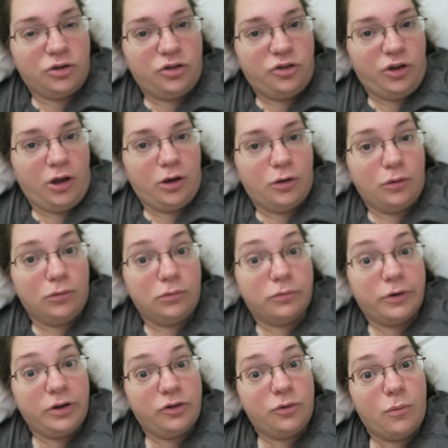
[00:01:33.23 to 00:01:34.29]
So,
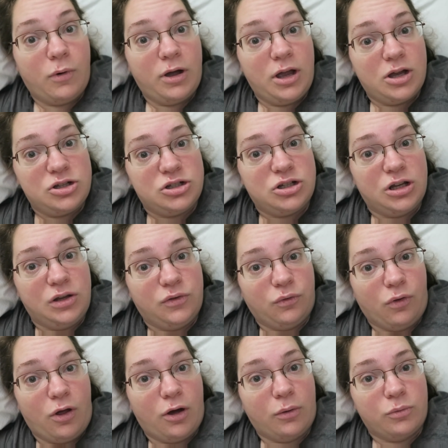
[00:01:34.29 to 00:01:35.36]
reason why yesterday's
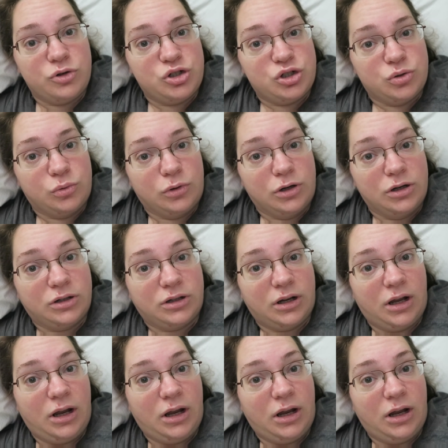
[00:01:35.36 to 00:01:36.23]
vlog was short,